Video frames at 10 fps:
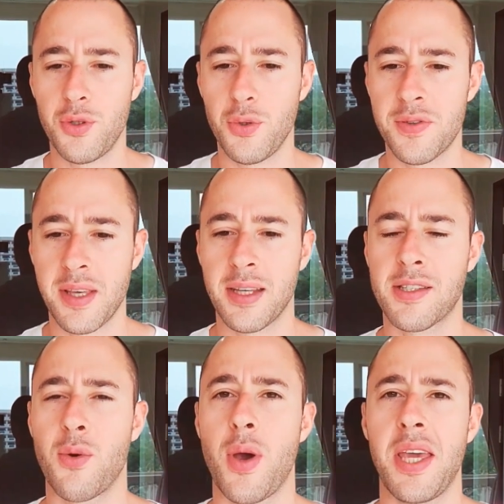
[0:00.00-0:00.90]
do things
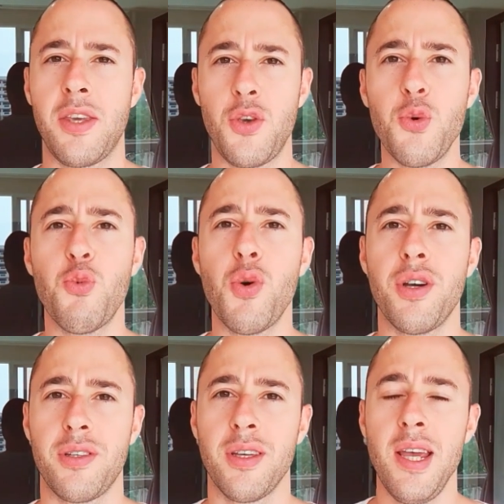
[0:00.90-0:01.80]
the way you
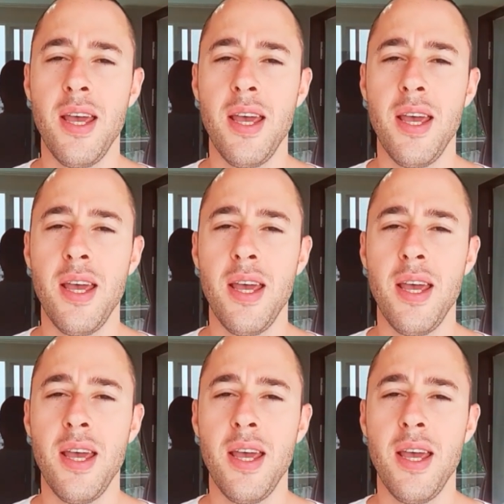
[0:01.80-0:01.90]
would.